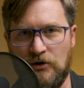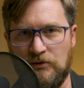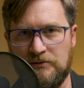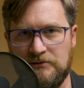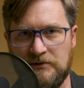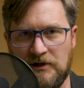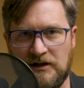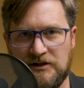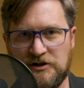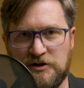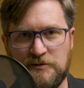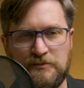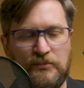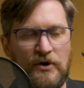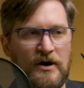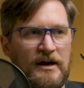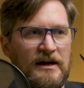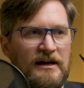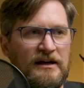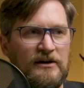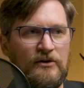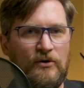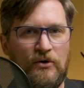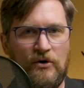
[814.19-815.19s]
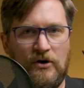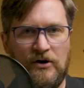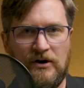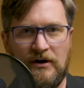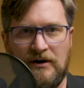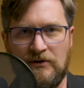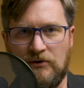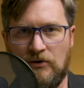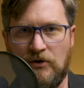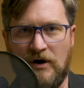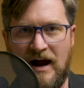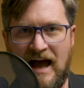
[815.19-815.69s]
lunch break
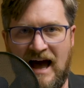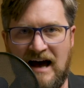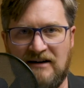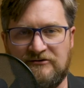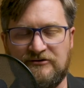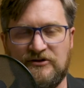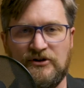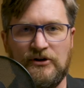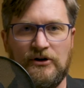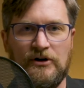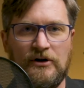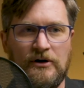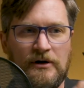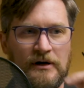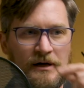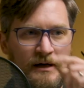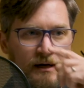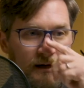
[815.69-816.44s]
or after.